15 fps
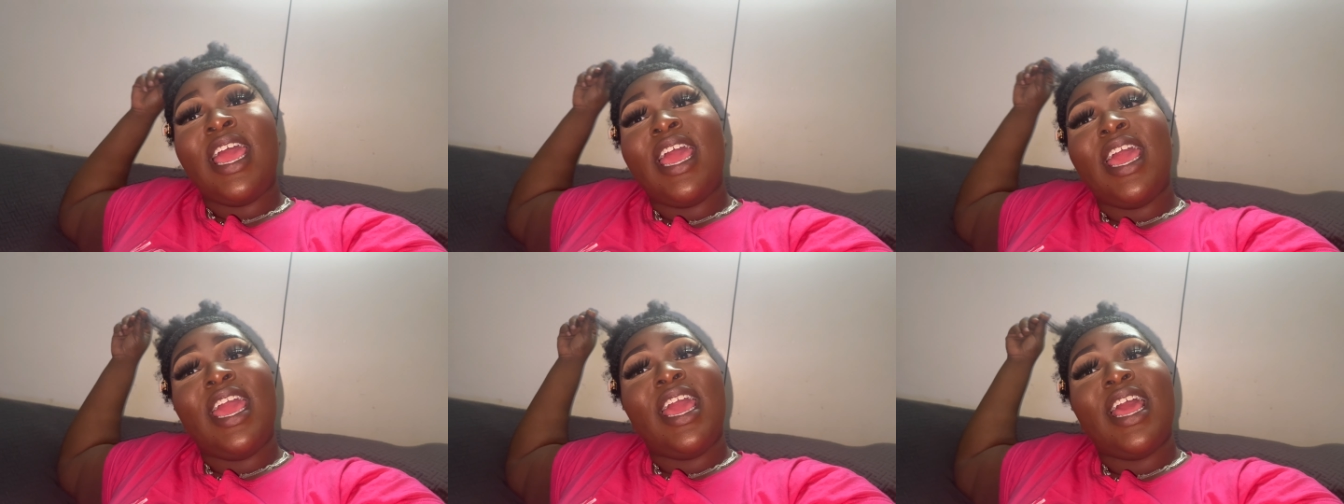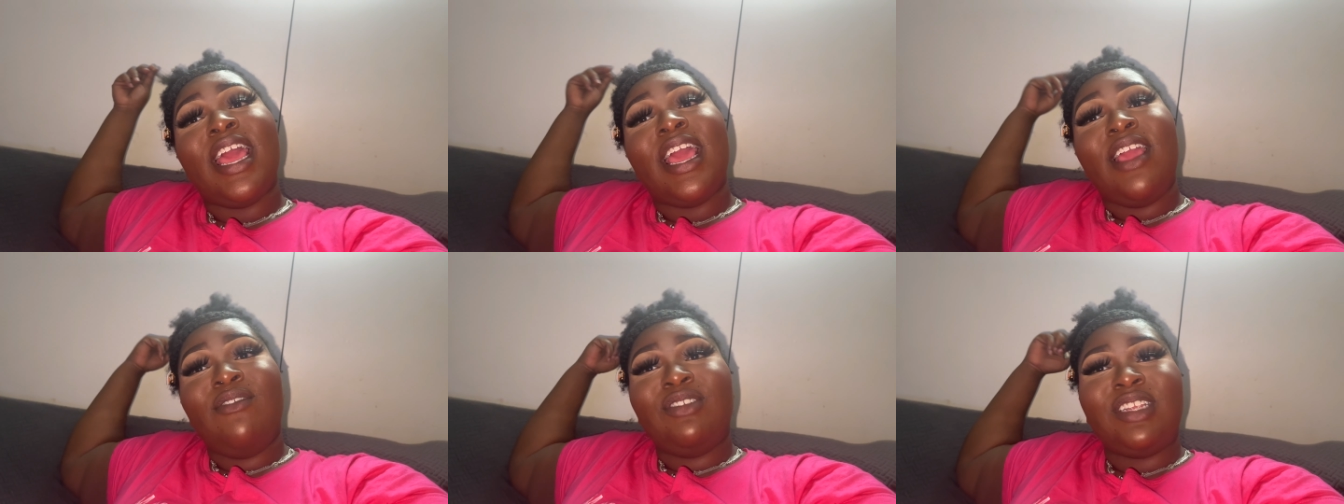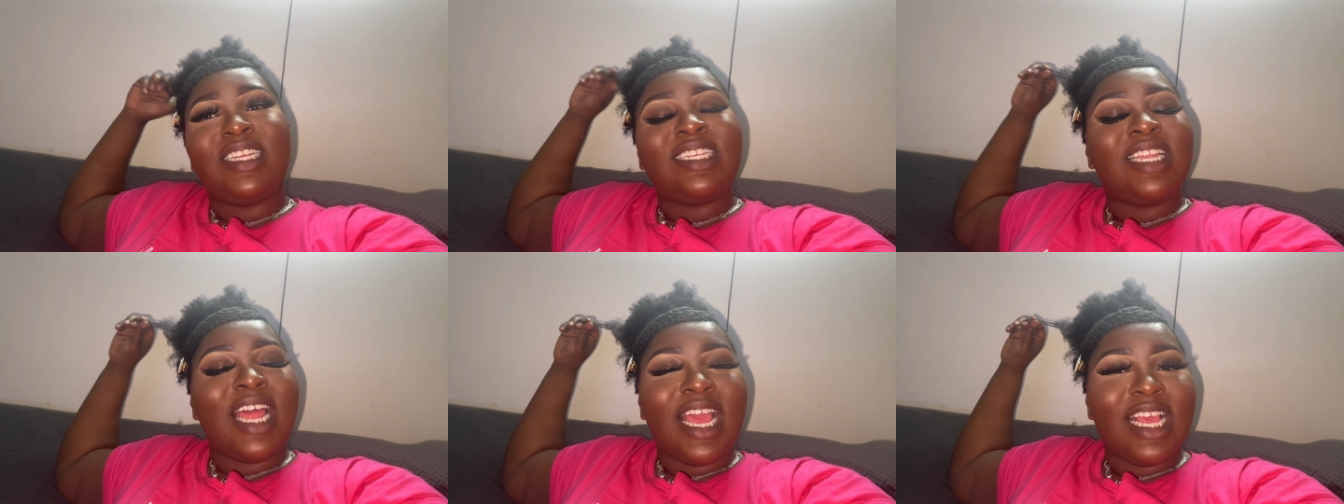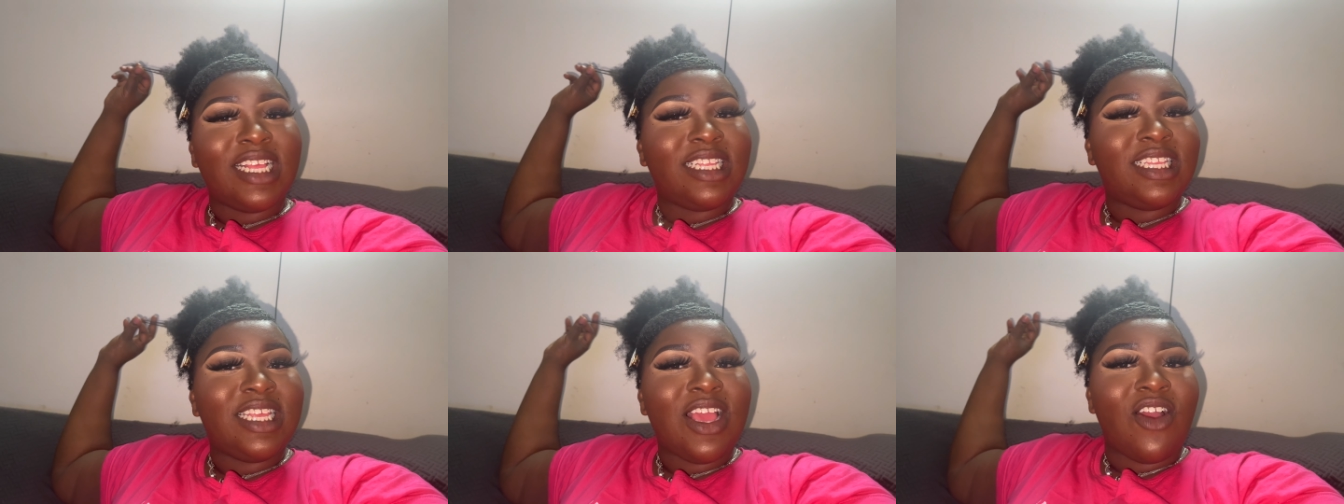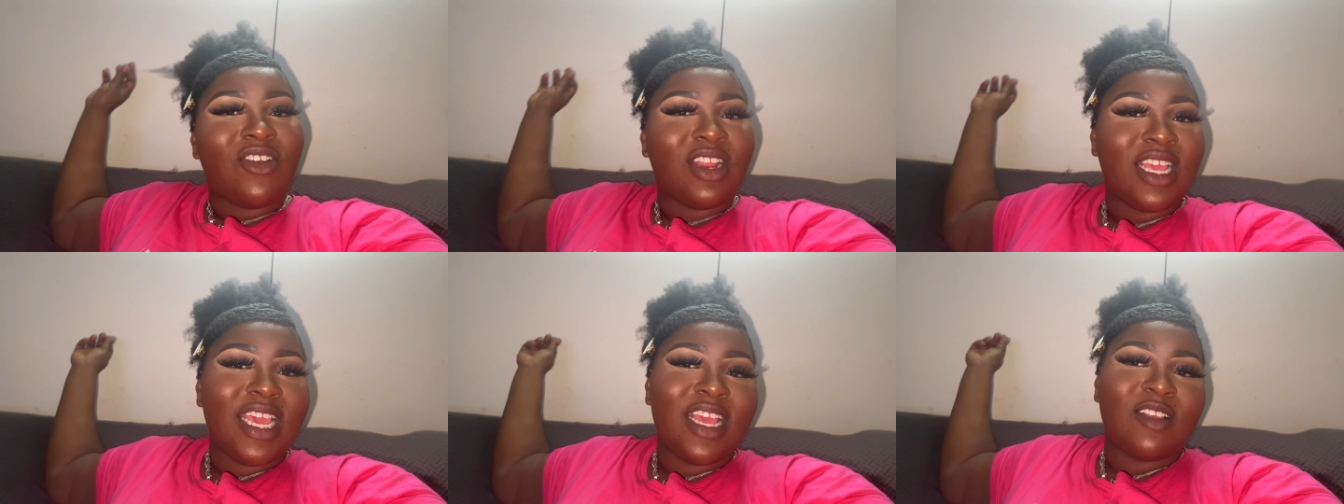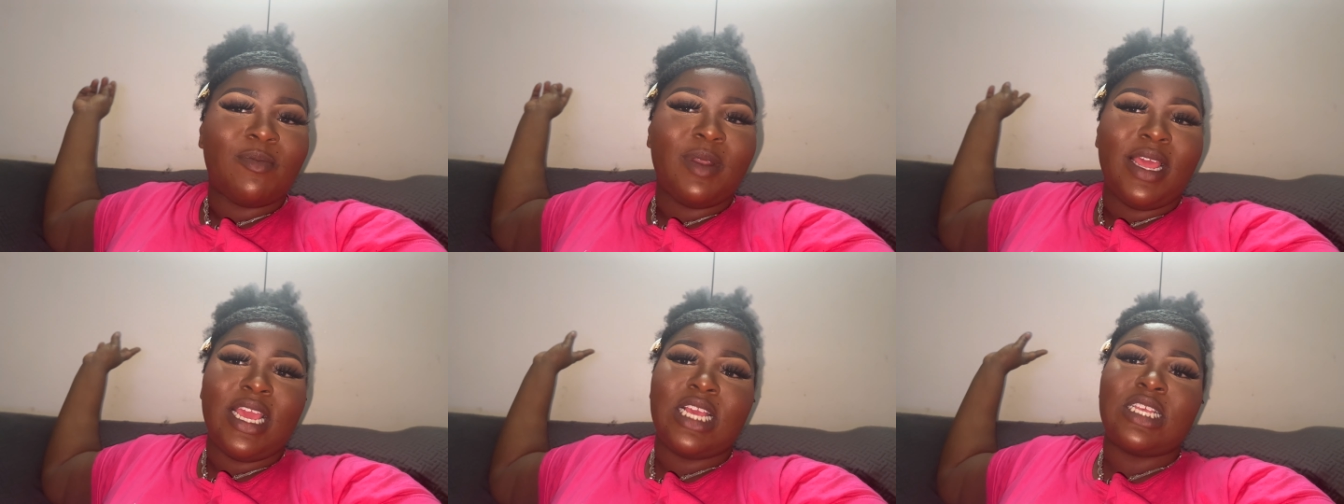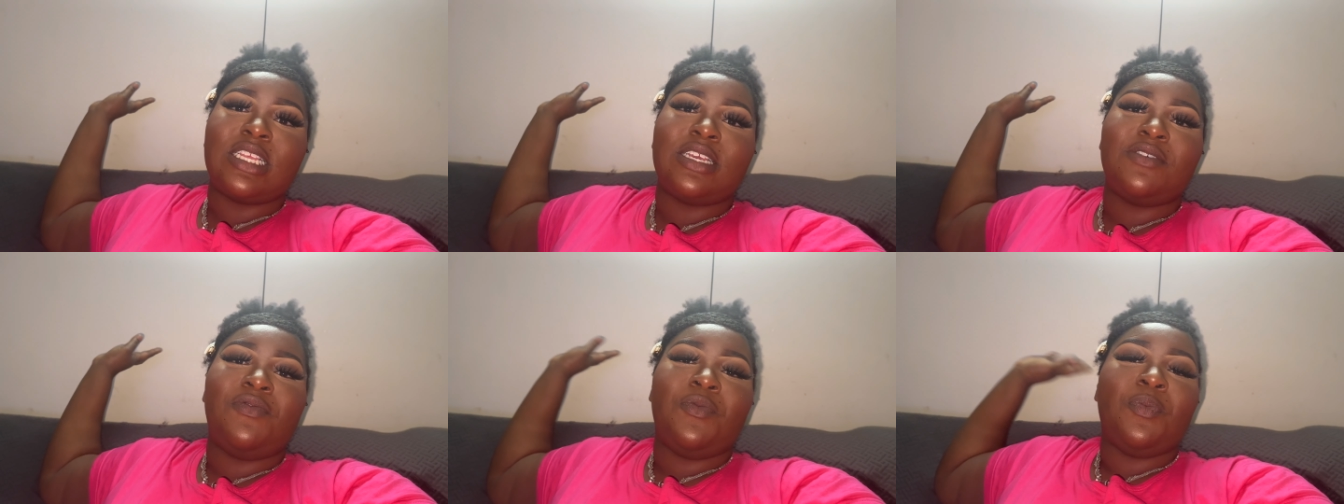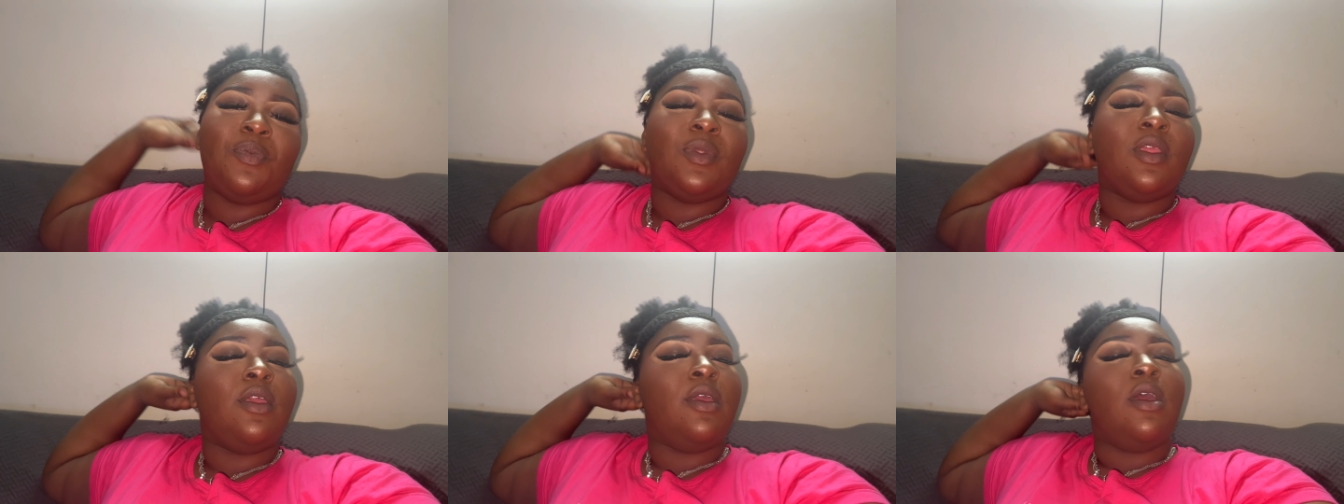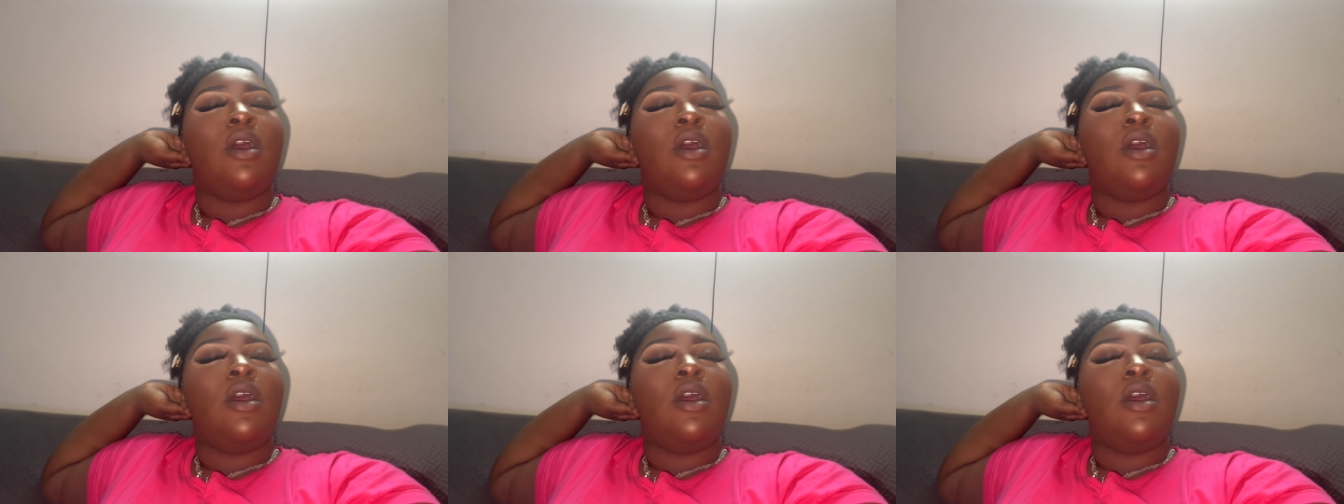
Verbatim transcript: And it was just nice to see all the kids play and stuff.